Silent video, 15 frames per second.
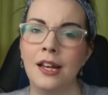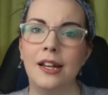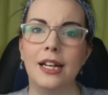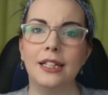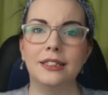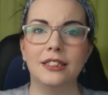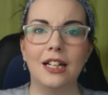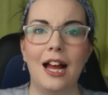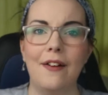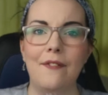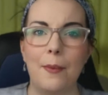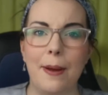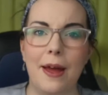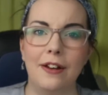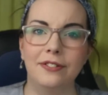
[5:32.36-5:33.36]
Next I have
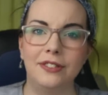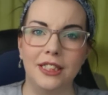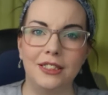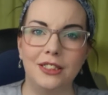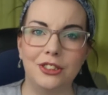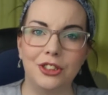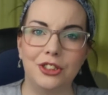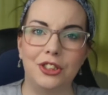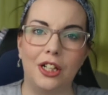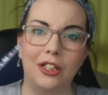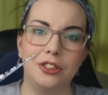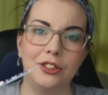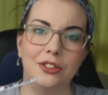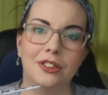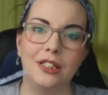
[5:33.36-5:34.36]
a pair of scissors to show
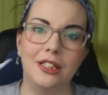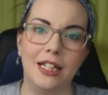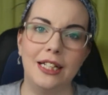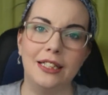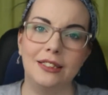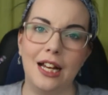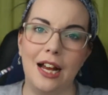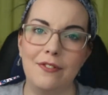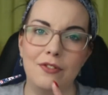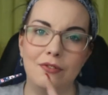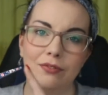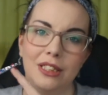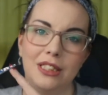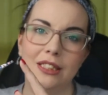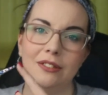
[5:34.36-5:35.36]
you. So these haven't
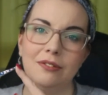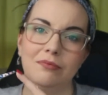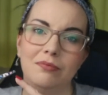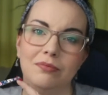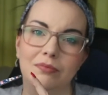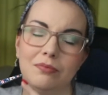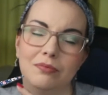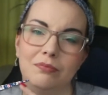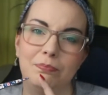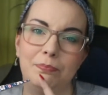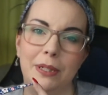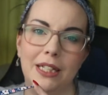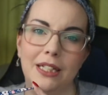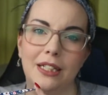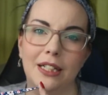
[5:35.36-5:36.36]
really
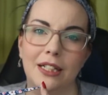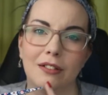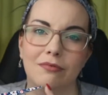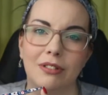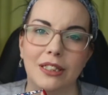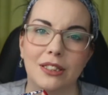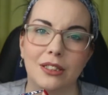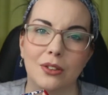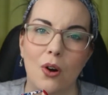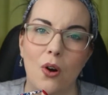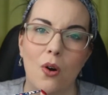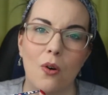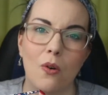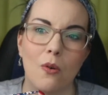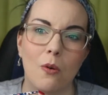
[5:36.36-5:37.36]
been in a recent
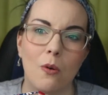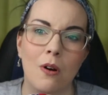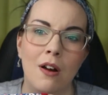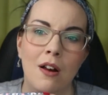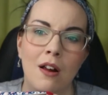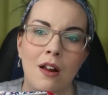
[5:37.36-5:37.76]
haul.